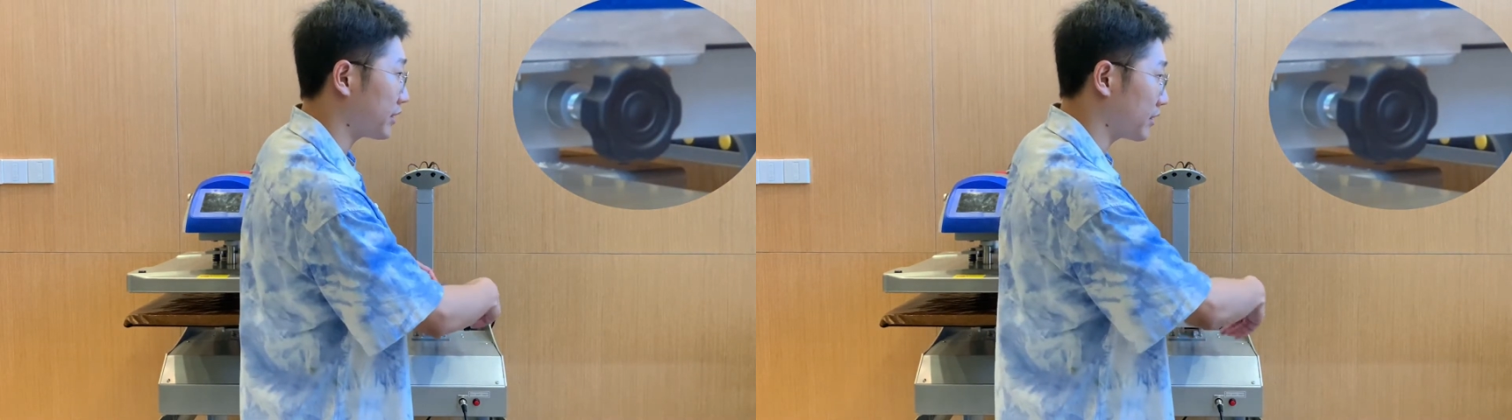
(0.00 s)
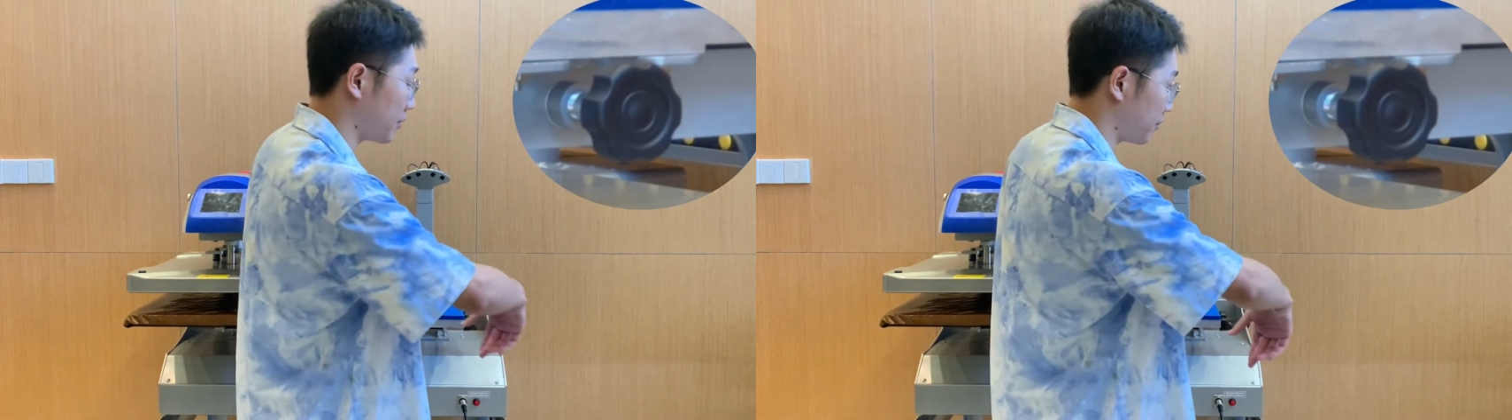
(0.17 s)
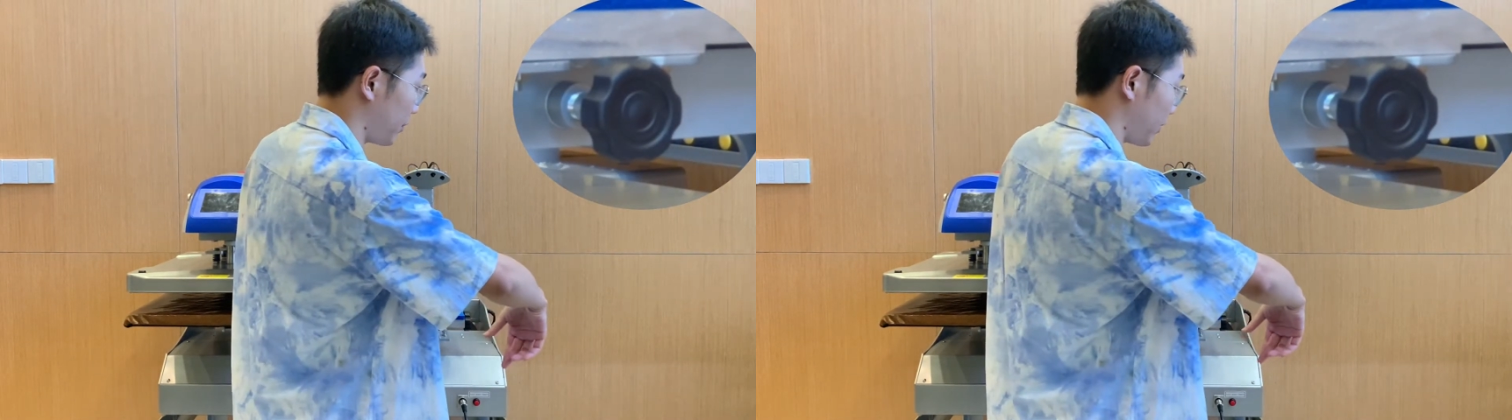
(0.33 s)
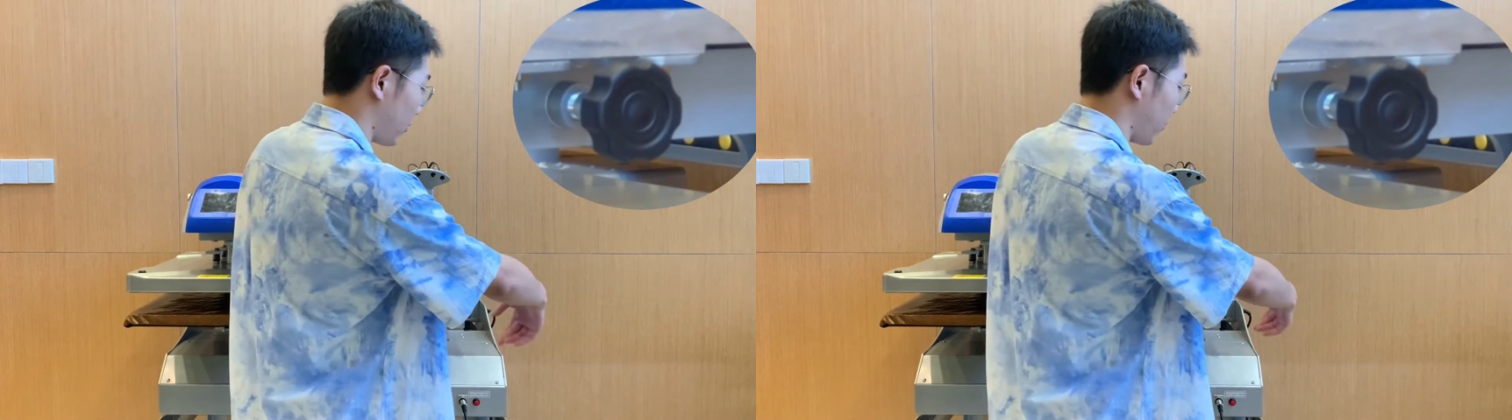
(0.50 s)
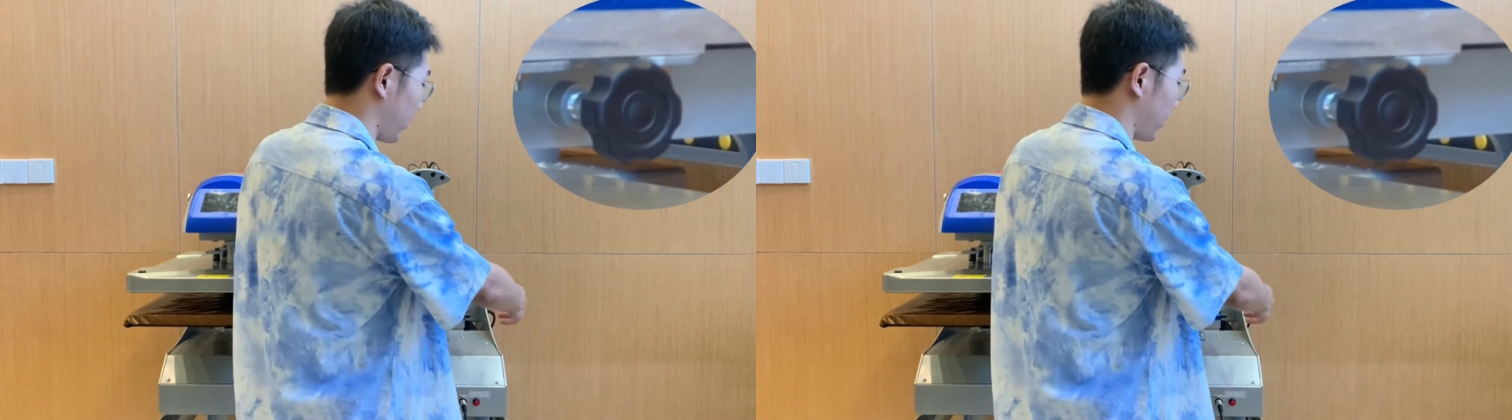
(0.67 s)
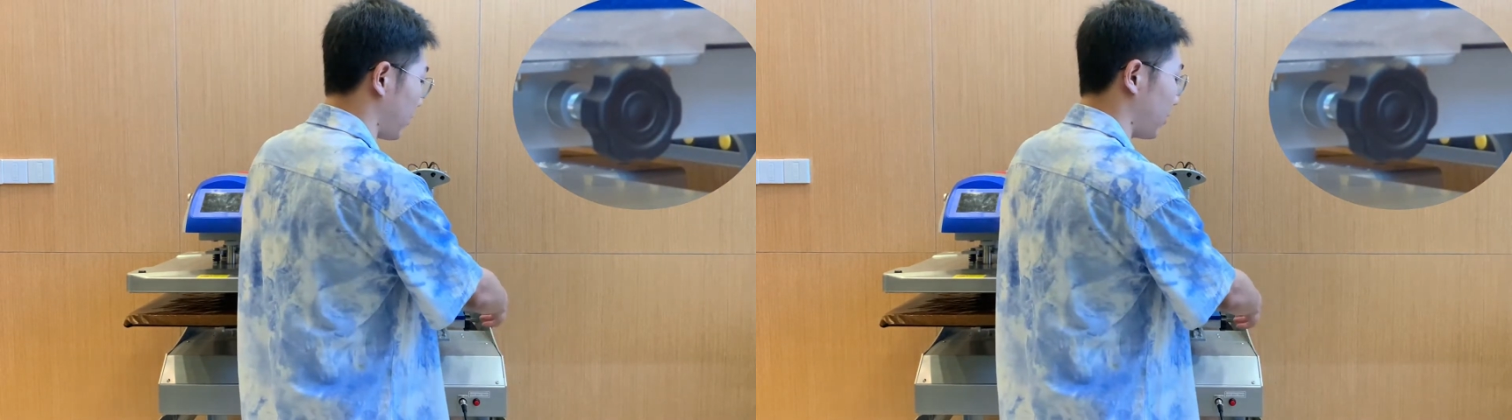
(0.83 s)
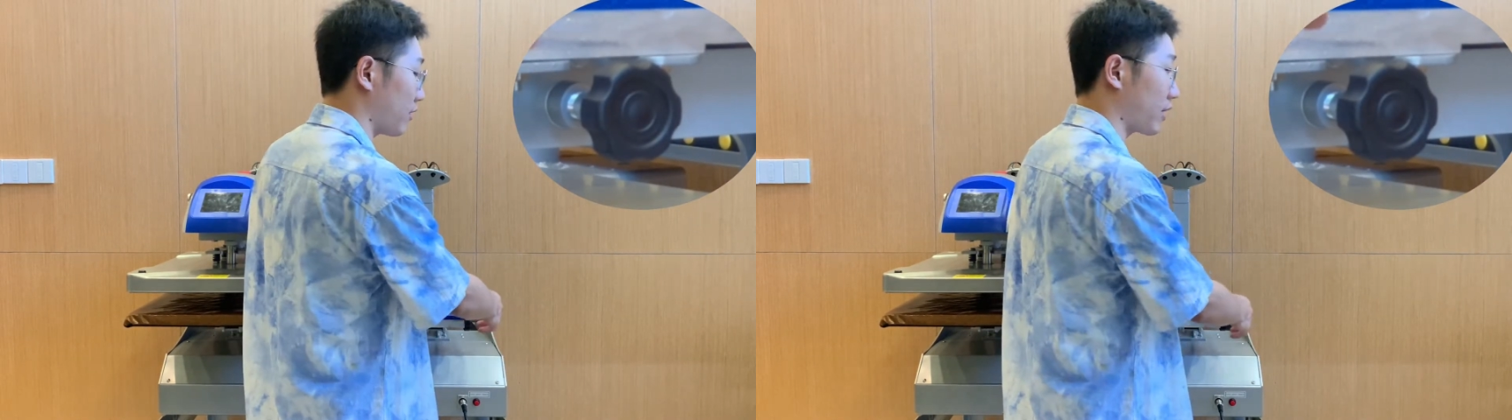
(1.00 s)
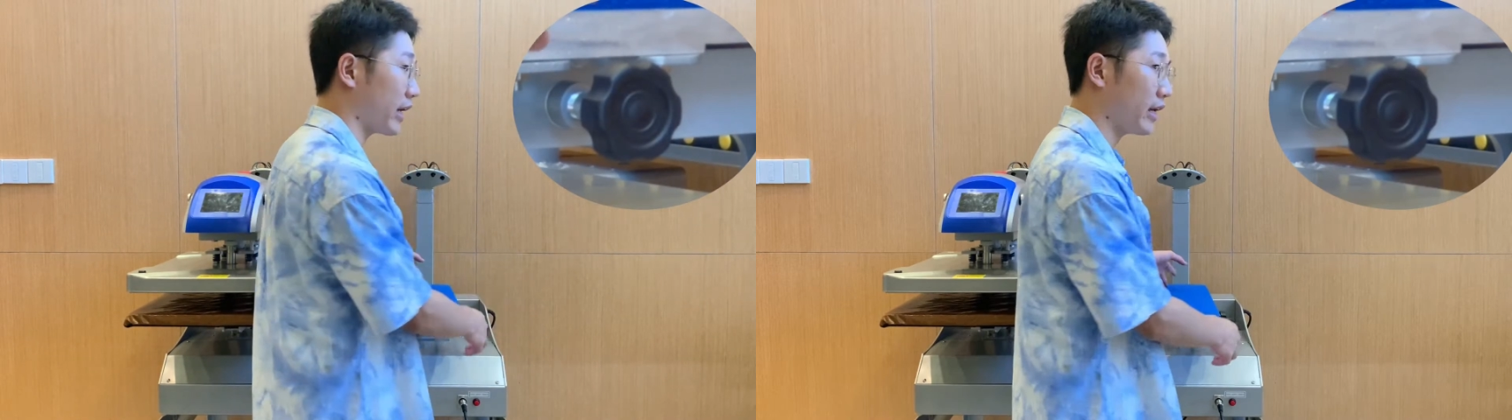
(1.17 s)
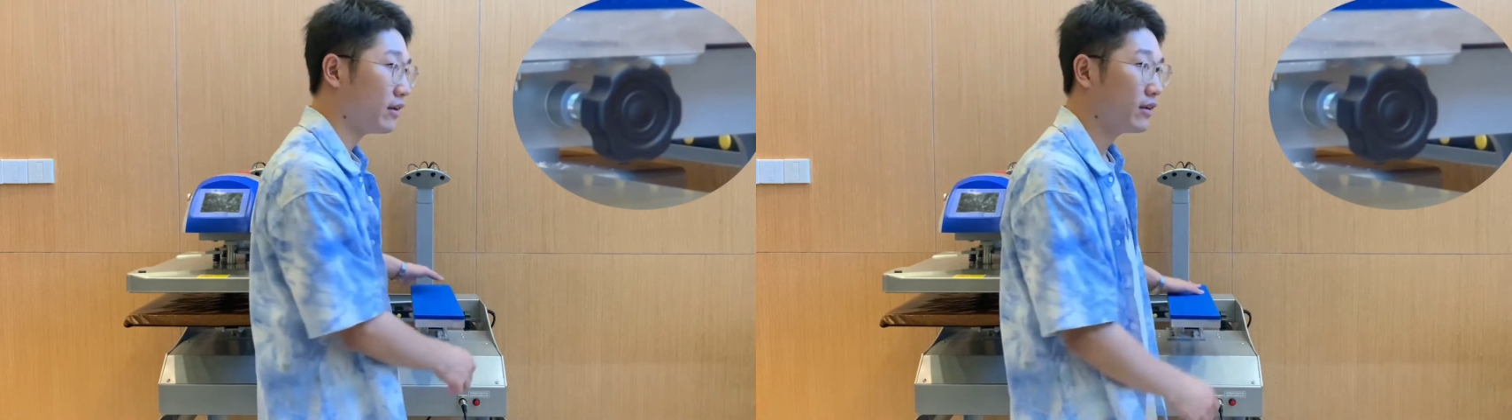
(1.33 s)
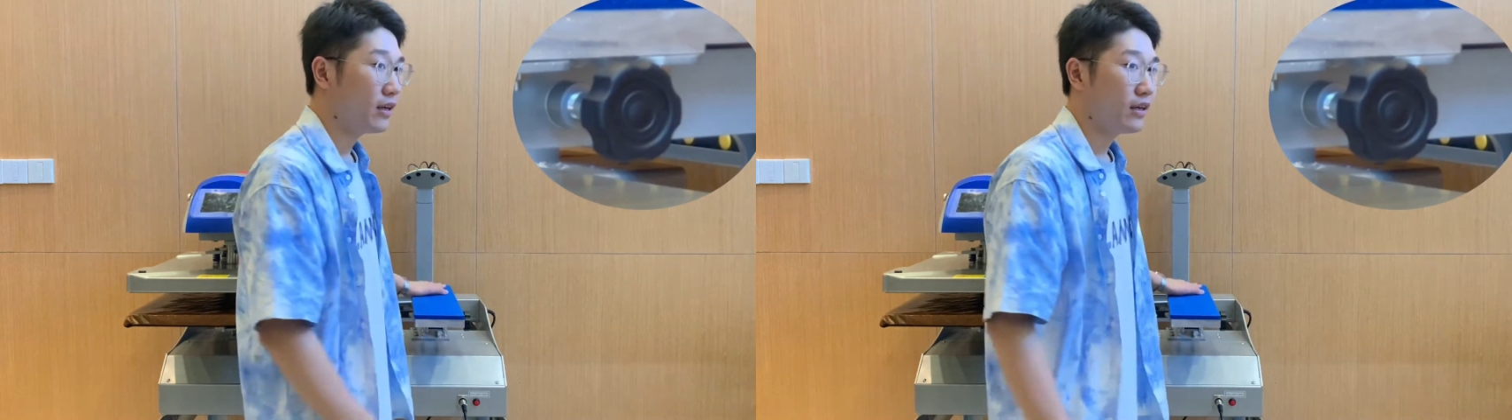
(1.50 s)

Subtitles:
the period. Okay.